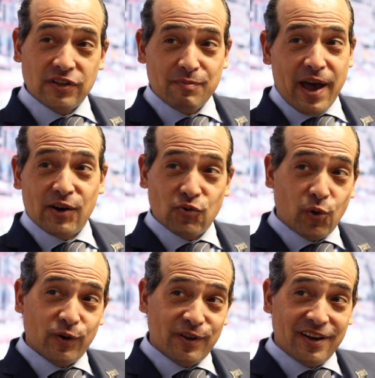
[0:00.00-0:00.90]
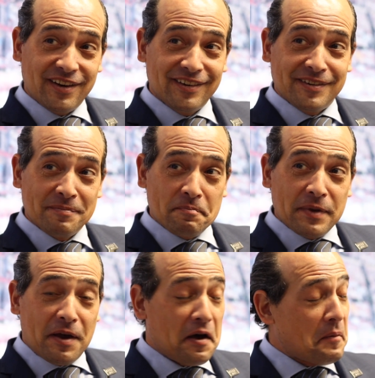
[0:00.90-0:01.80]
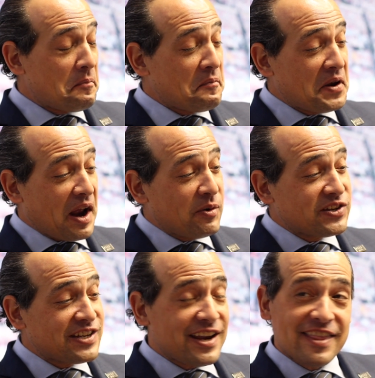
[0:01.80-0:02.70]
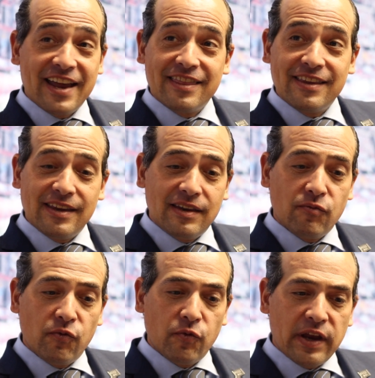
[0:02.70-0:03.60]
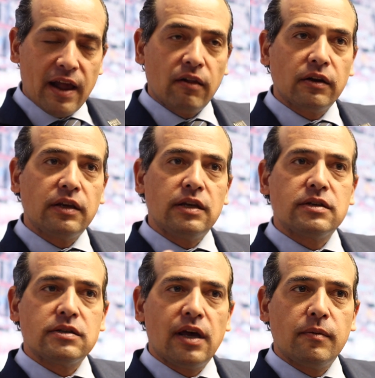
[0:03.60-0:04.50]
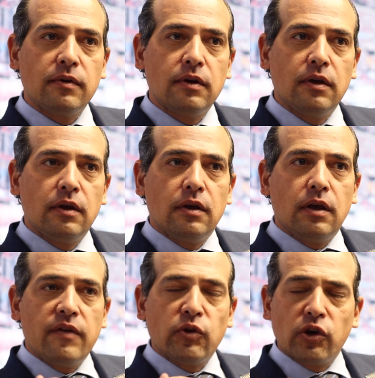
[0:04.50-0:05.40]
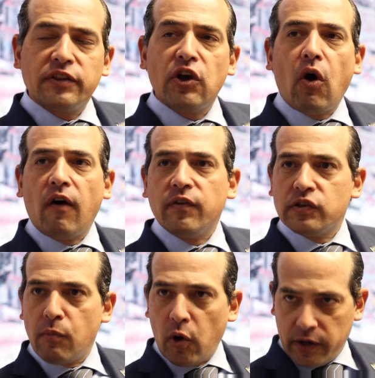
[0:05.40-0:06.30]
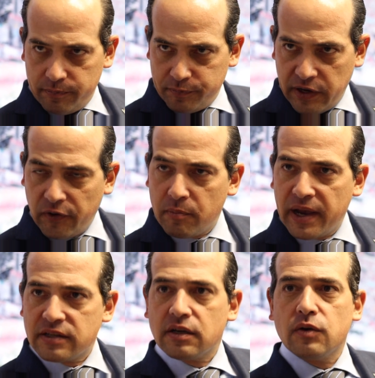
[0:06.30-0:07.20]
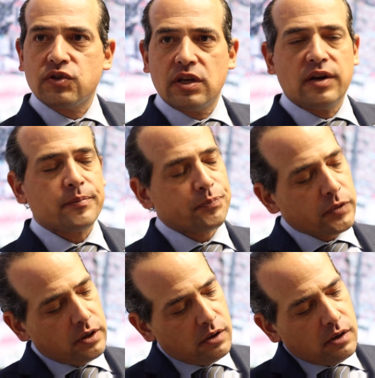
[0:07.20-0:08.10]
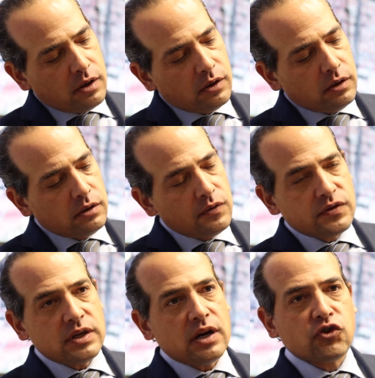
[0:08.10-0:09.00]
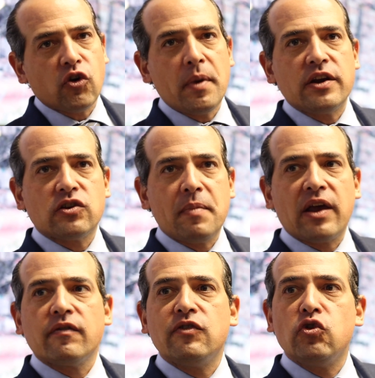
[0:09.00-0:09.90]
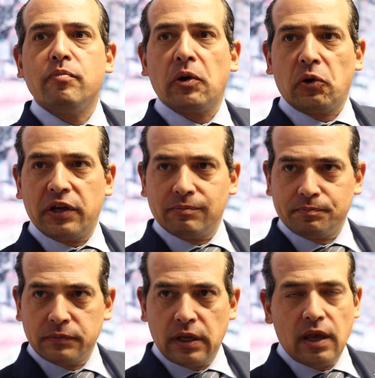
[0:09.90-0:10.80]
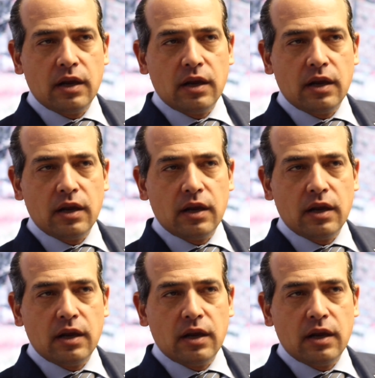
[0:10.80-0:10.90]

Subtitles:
One Spanish word today. But I would say that the reality is that if you look at the office market here in Mexico City, you've seen a tremendous amount of new building.